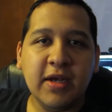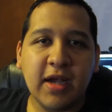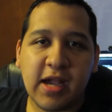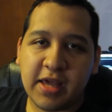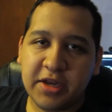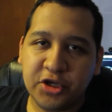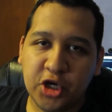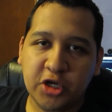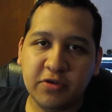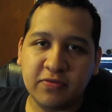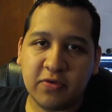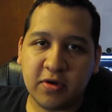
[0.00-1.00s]
I had a
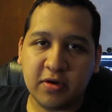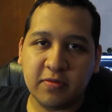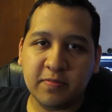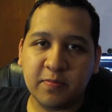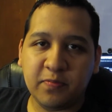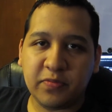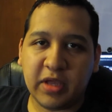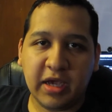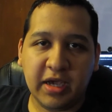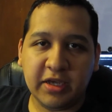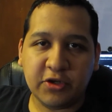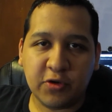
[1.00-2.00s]
change of heart.
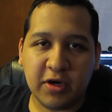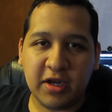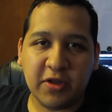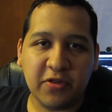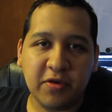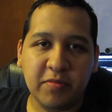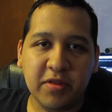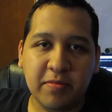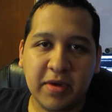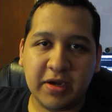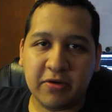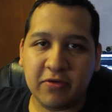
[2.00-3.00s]
I tried out some of the
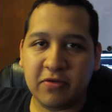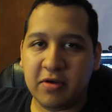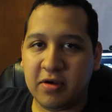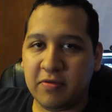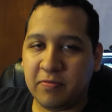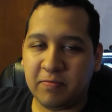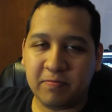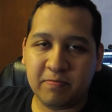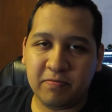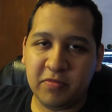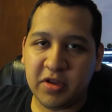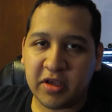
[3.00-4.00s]
Microsoft
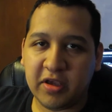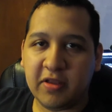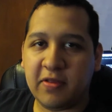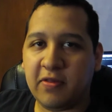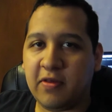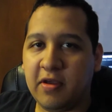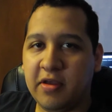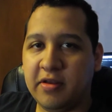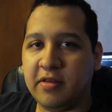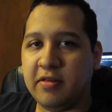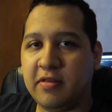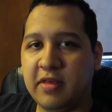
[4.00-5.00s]
nuggets
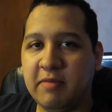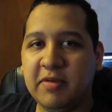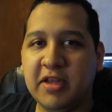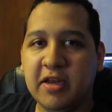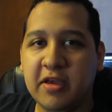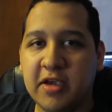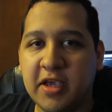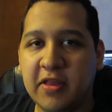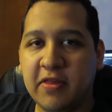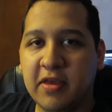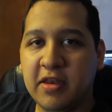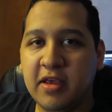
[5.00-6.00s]
on CBT
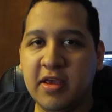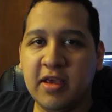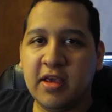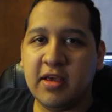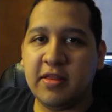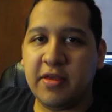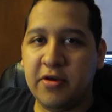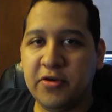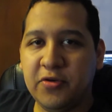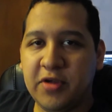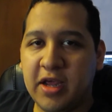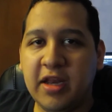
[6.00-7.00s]
nuggets, and they're
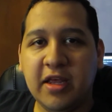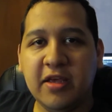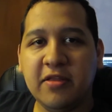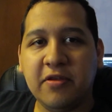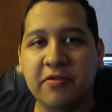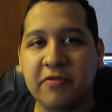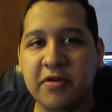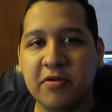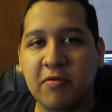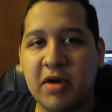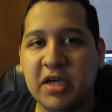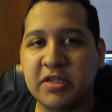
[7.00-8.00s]
entertaining, they're fun to
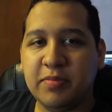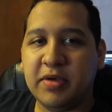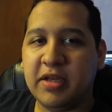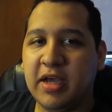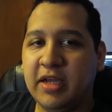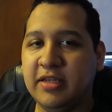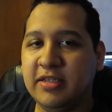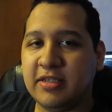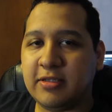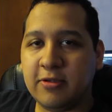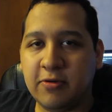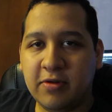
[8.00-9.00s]
watch, but I
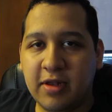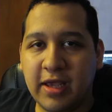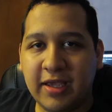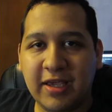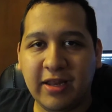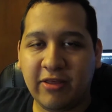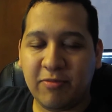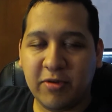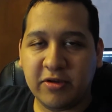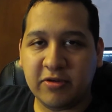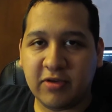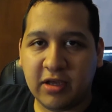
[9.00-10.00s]
just don't like it as
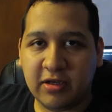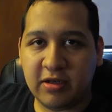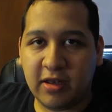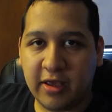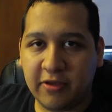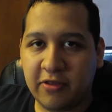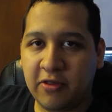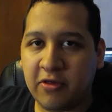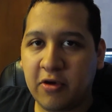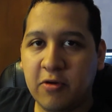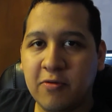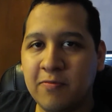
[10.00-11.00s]
much as I like
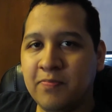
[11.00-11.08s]
Cisco.